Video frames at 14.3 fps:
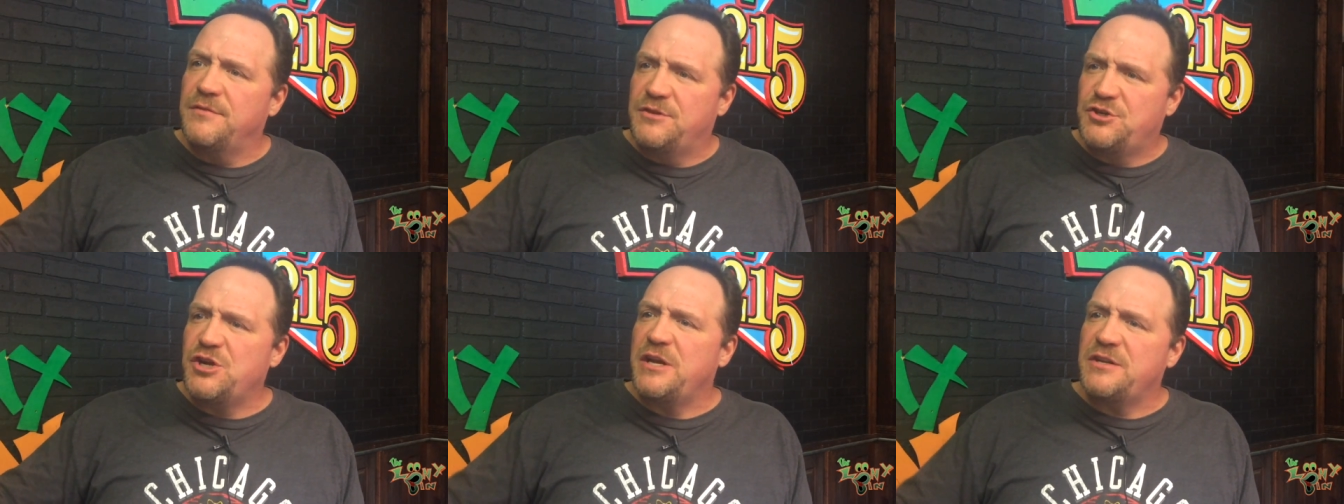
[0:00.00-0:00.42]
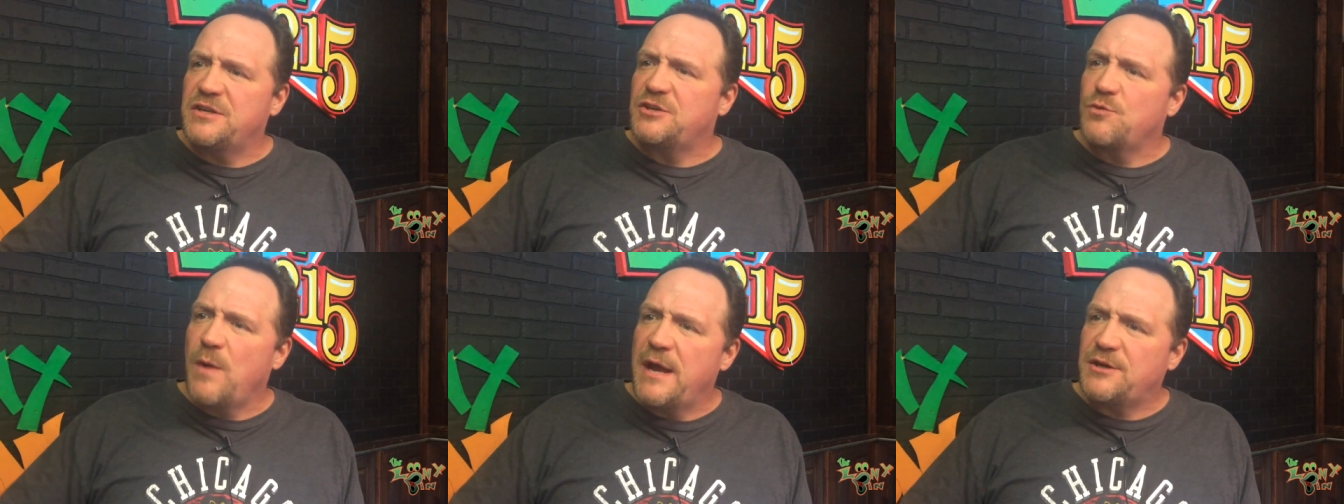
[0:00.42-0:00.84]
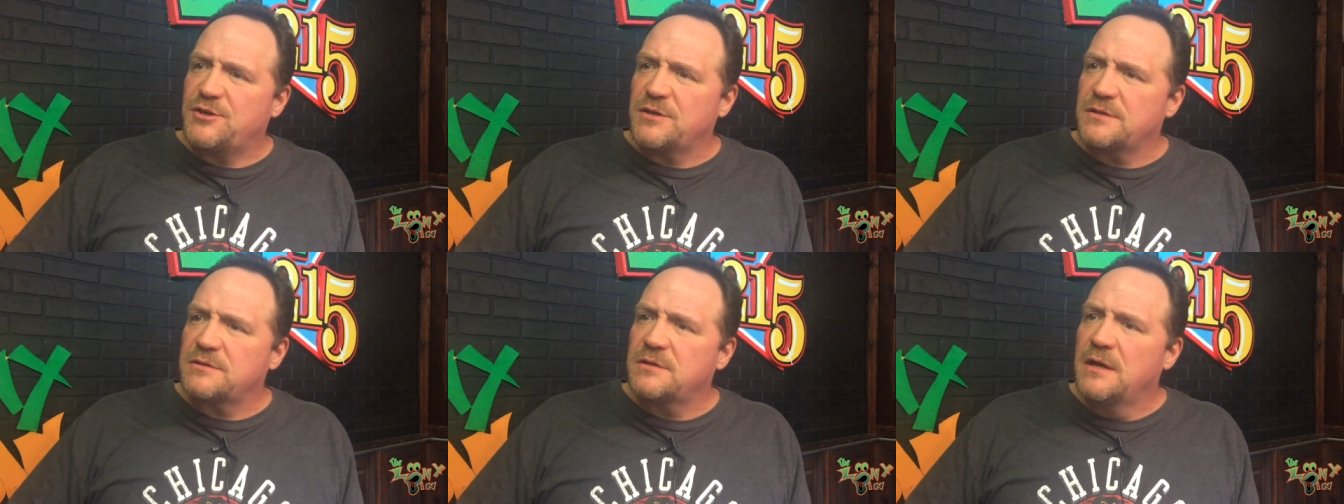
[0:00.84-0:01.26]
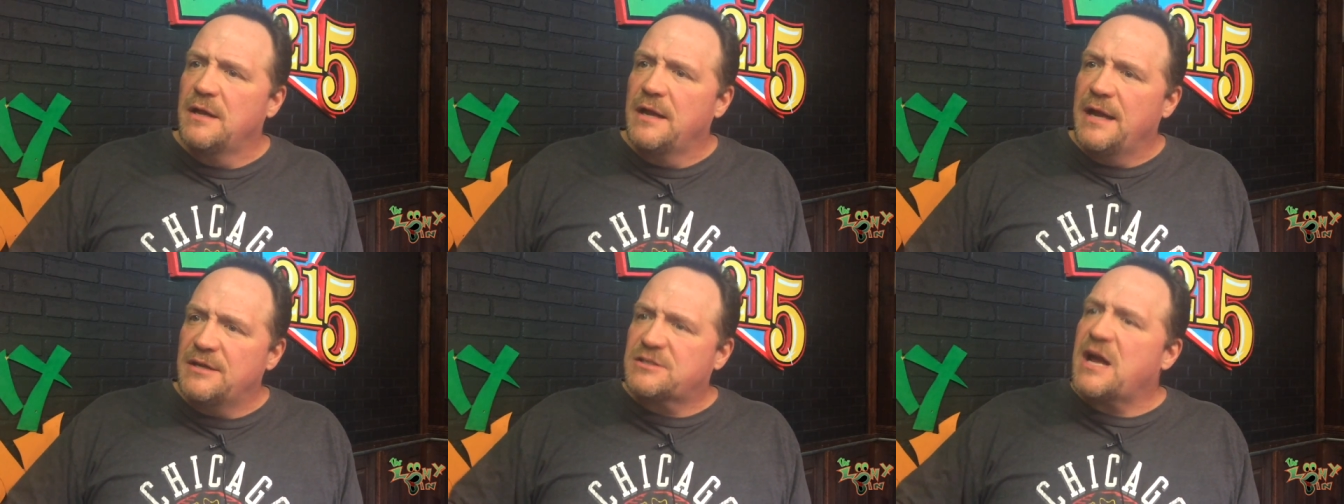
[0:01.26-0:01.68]
shitty situations
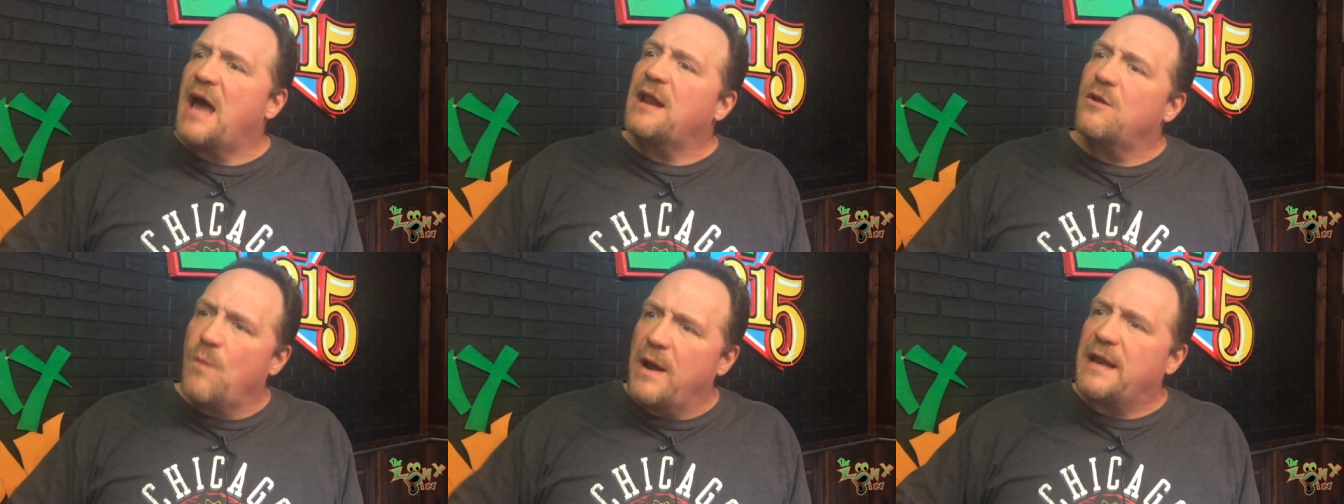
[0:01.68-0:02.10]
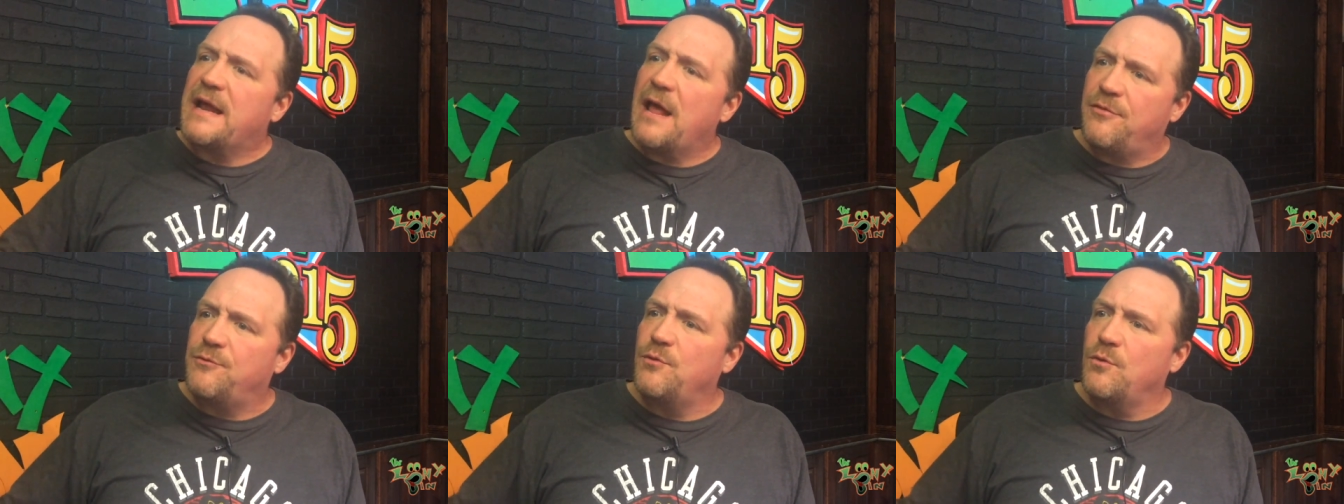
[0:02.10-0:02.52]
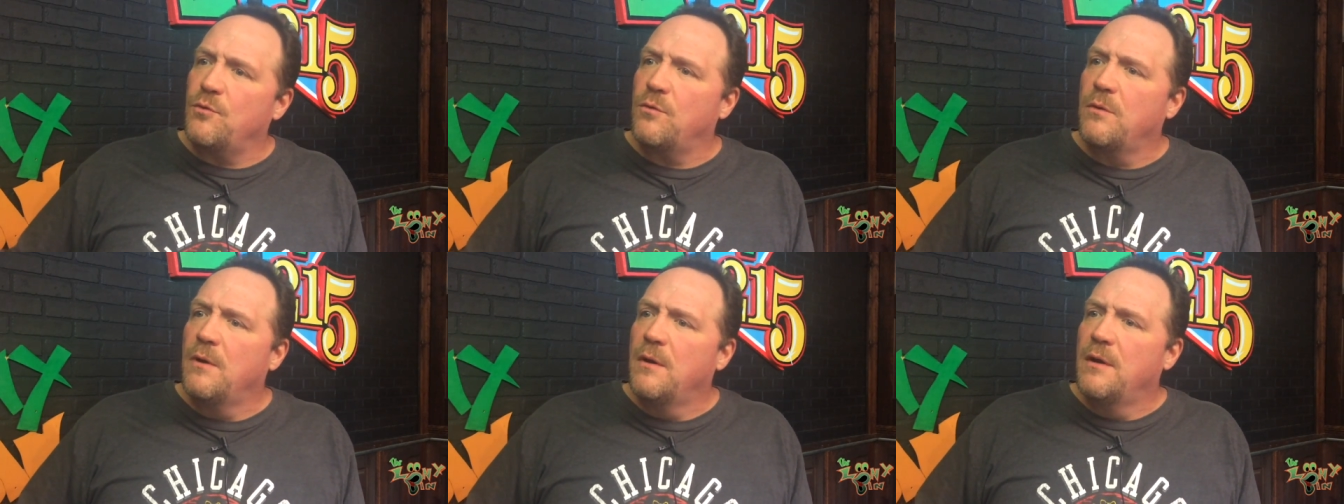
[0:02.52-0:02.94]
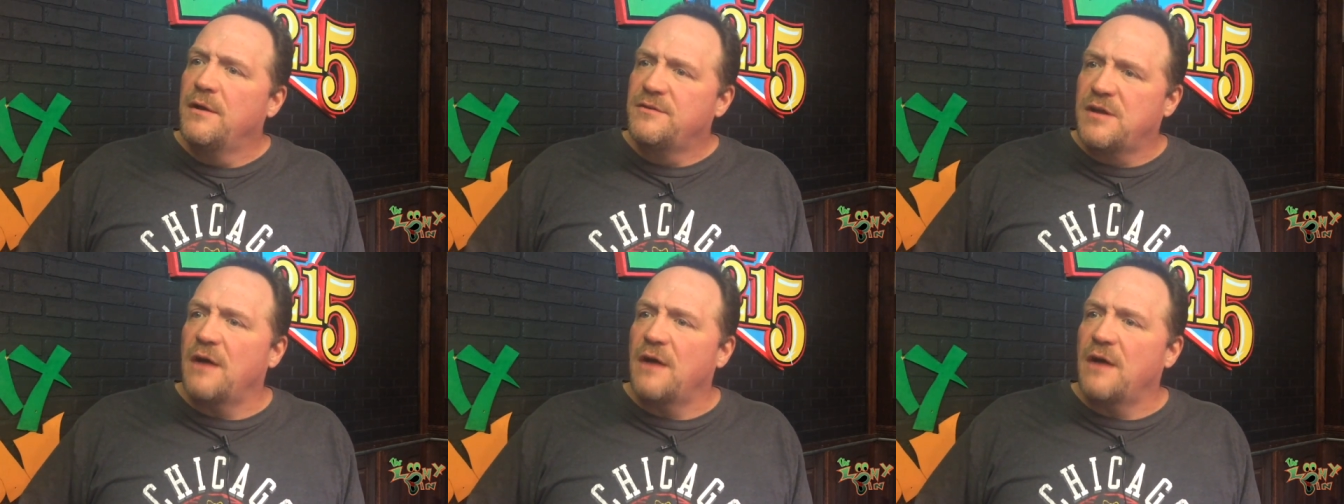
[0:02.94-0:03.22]
mm-hmm. is kind of a way to get through mm-hmm.